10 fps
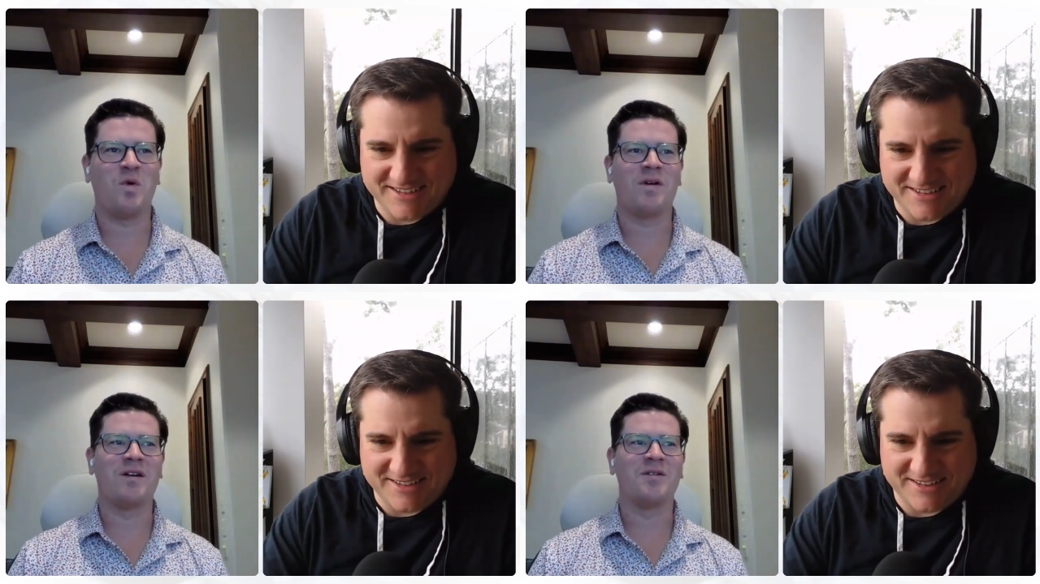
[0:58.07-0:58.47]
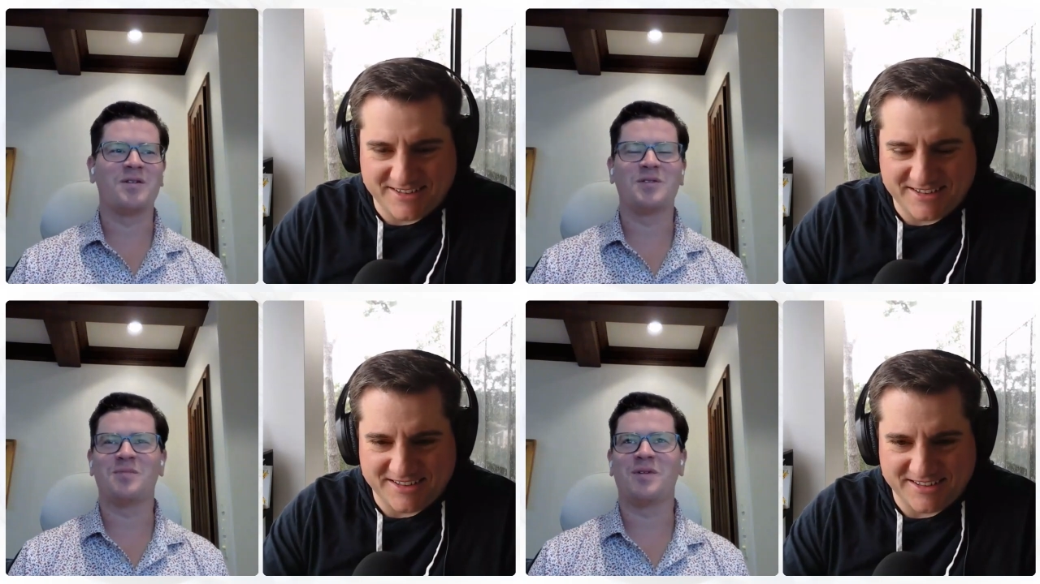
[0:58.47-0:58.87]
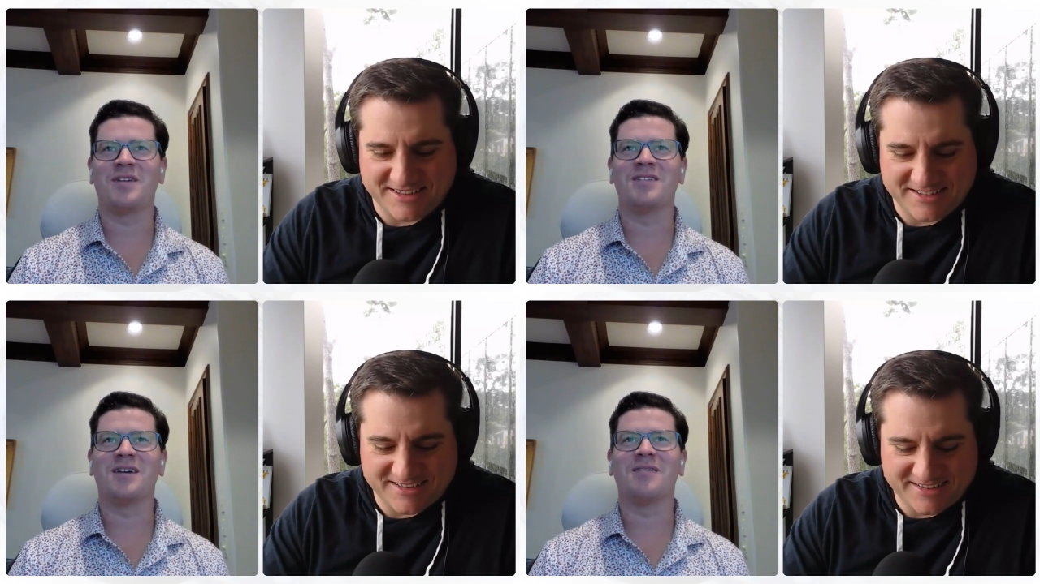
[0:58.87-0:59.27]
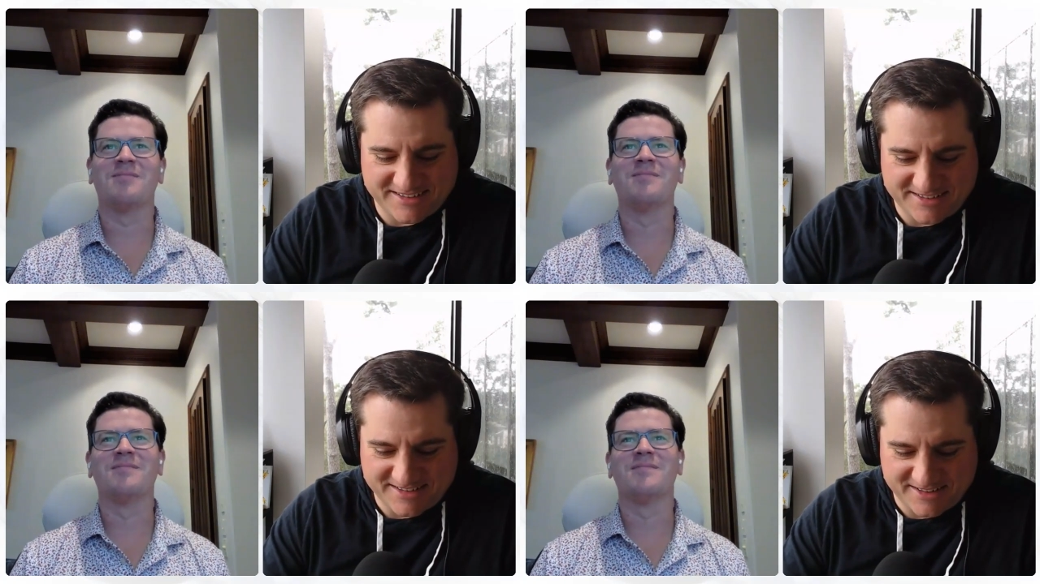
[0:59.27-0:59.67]
Speaker 1: Wario, which was a pretty good time.
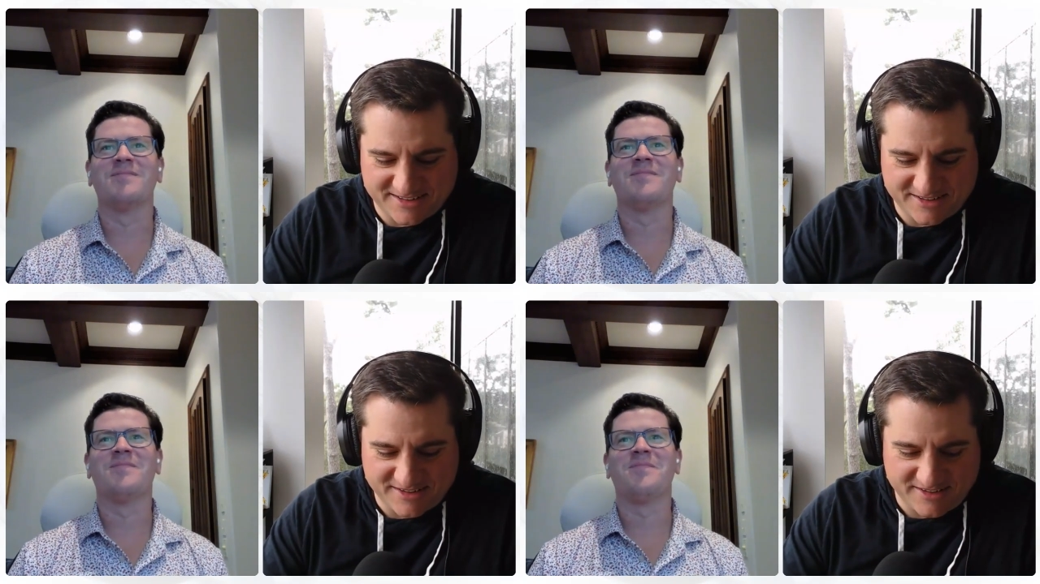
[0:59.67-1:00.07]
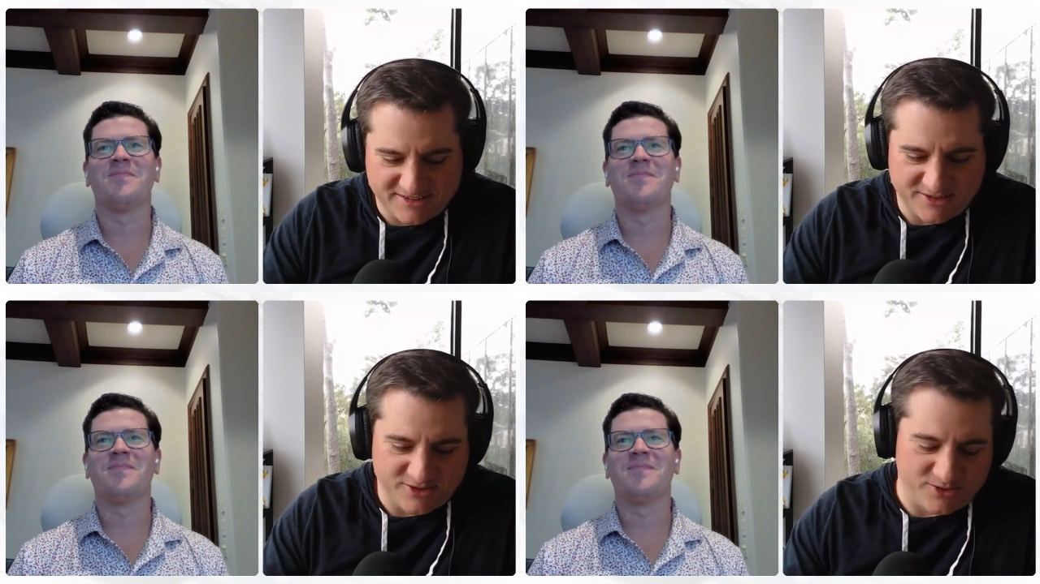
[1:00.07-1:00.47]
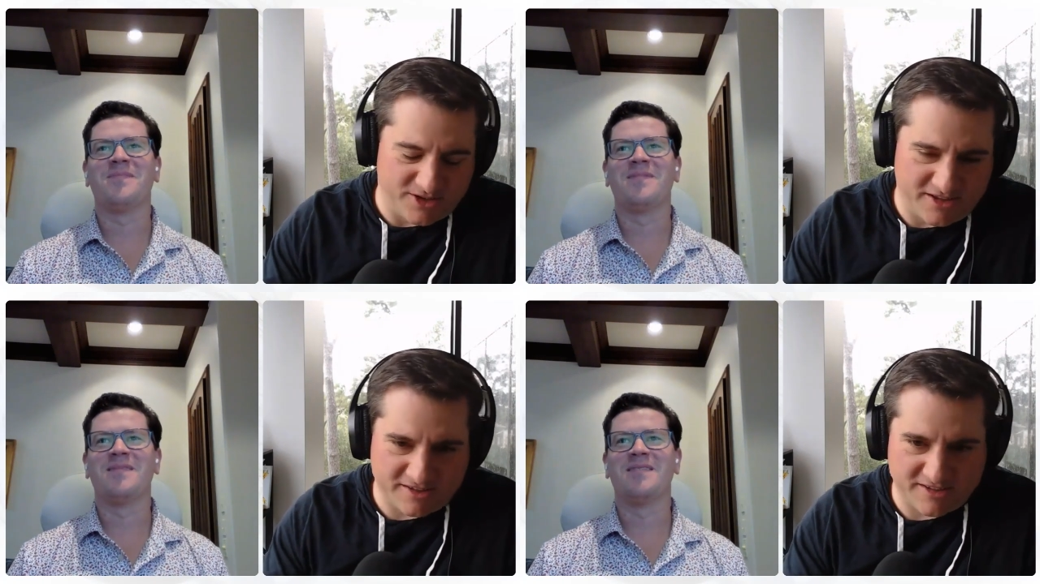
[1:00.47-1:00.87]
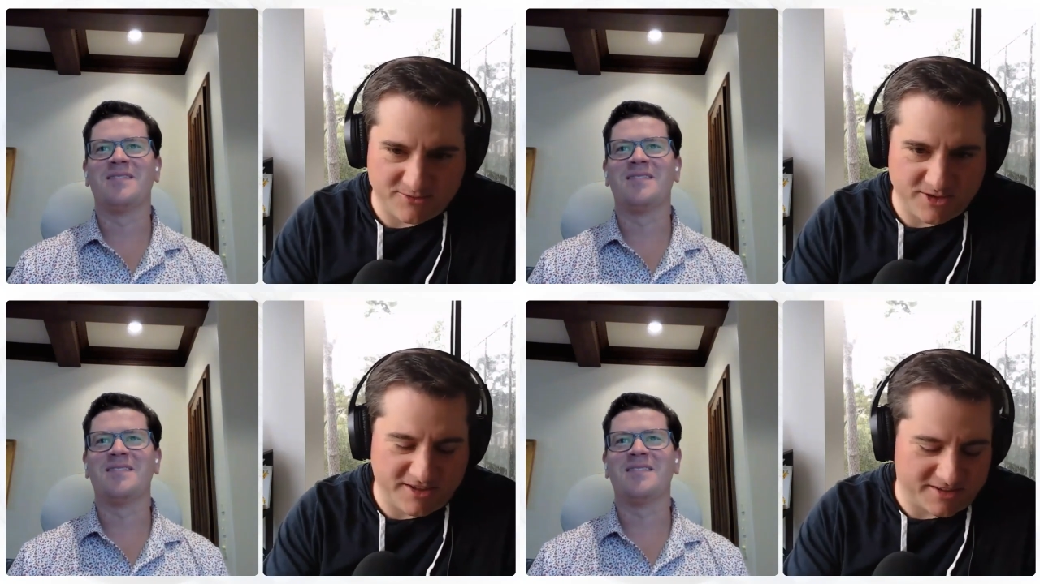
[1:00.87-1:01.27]
Speaker 2: What do you think? The, what
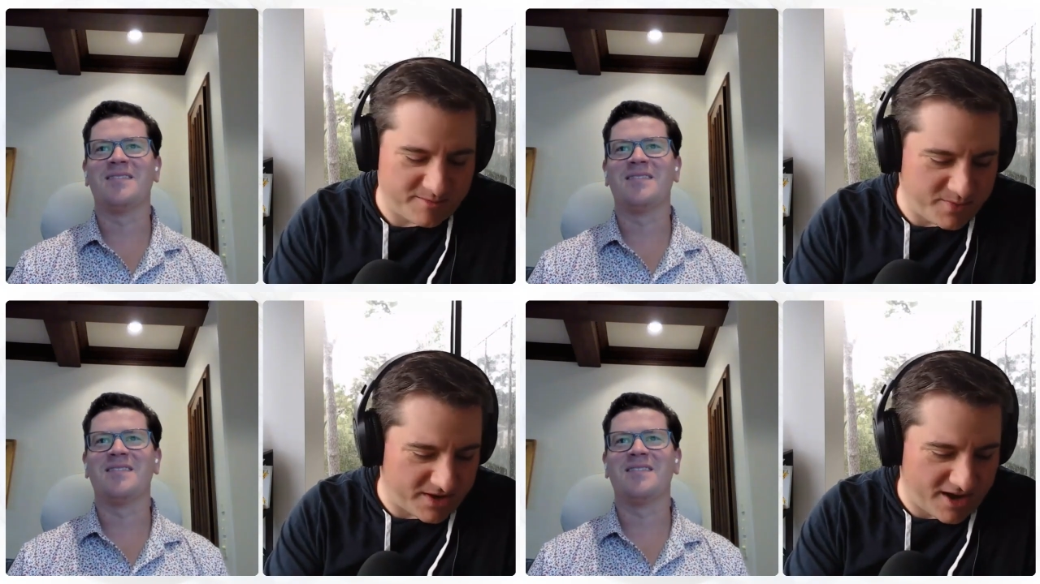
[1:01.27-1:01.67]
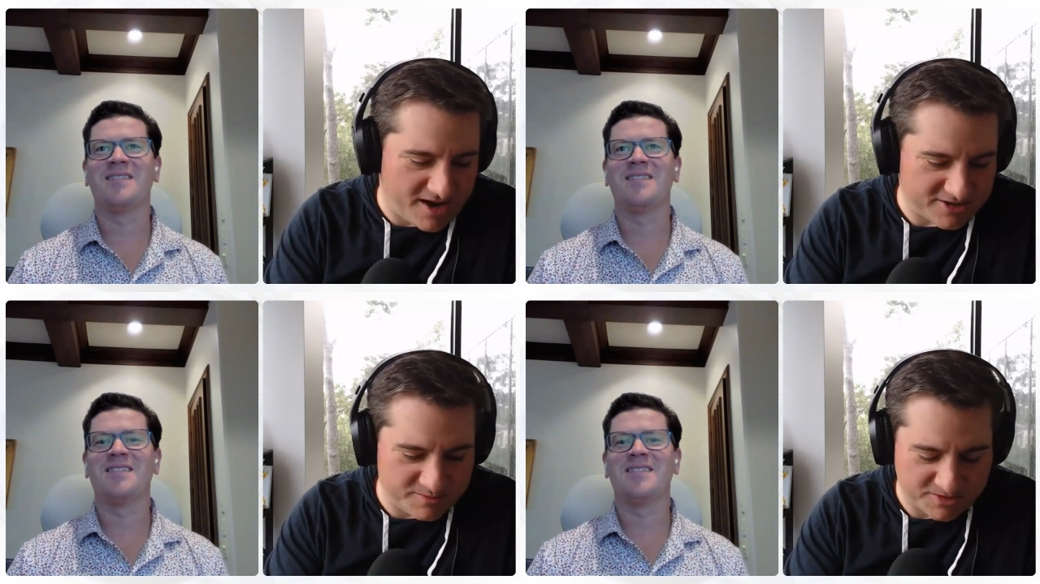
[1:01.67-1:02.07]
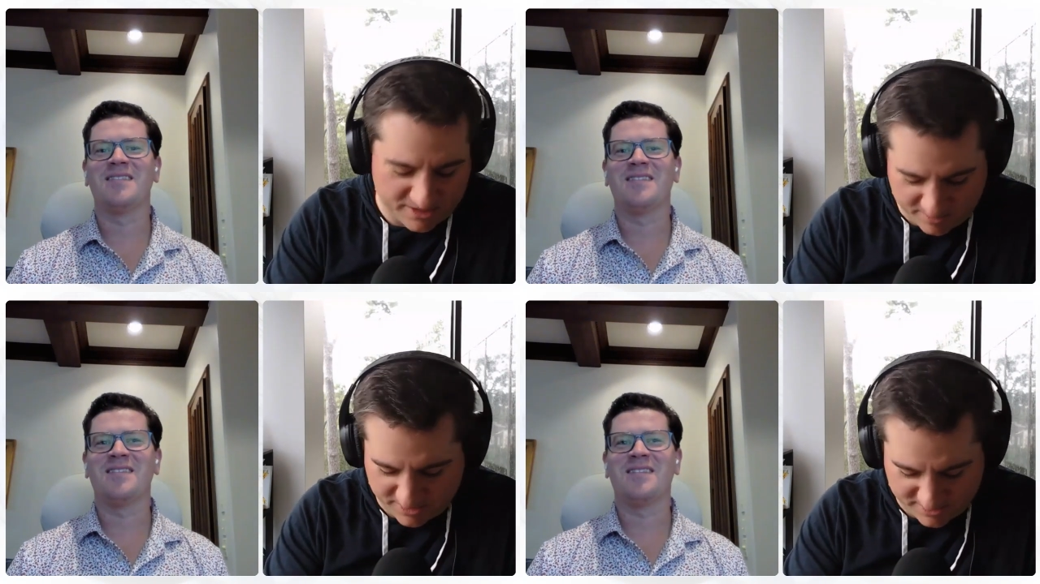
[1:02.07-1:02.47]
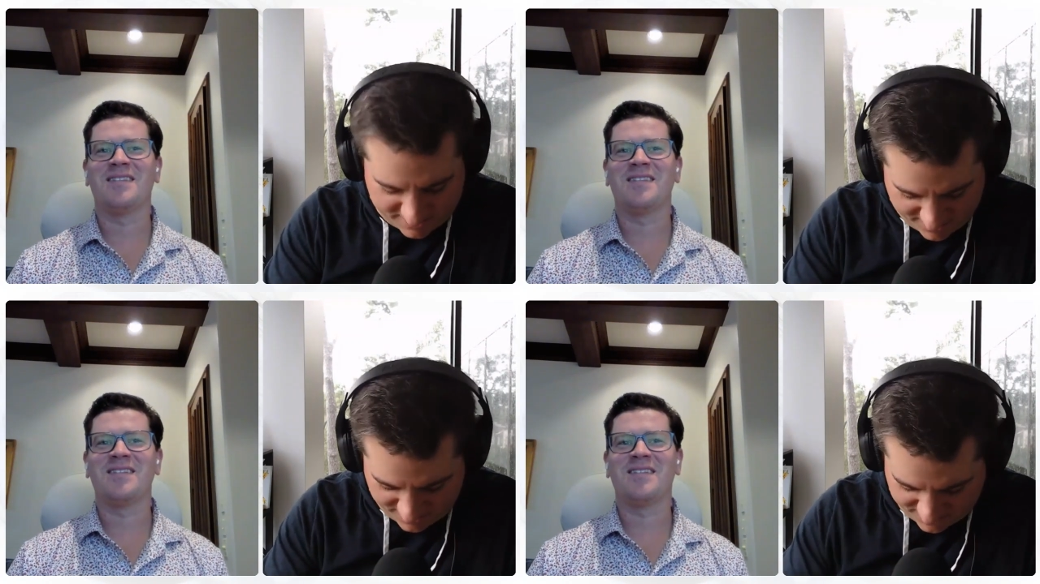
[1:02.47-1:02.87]
do you think the big costume is going to be this
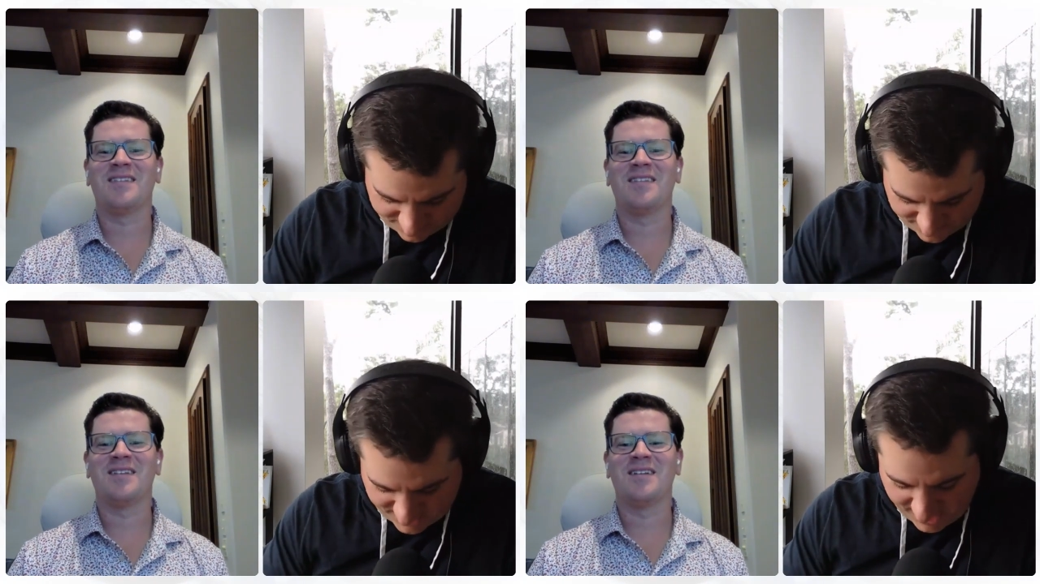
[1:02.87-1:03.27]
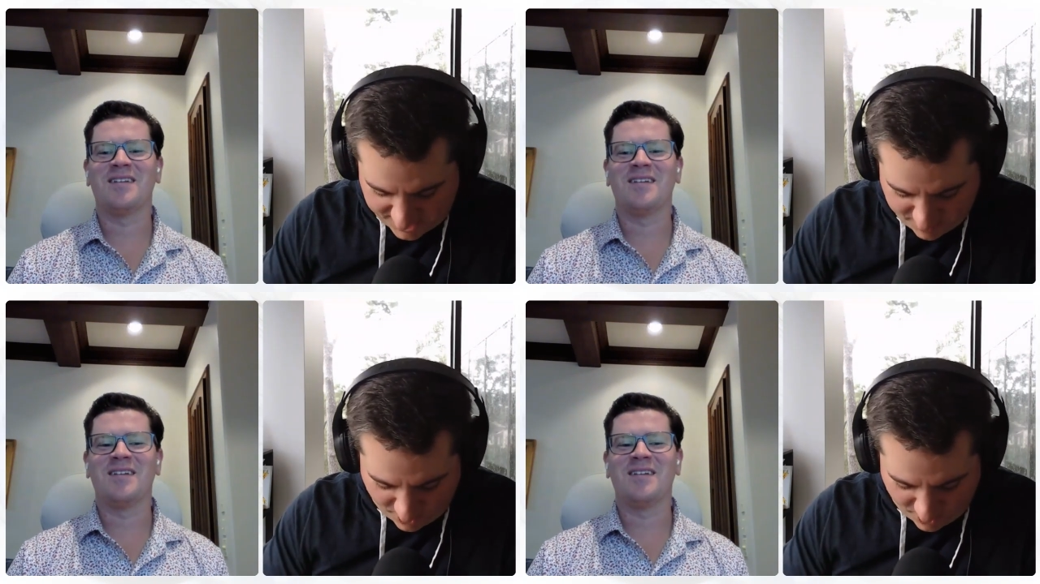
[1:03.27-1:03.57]
year? Ken and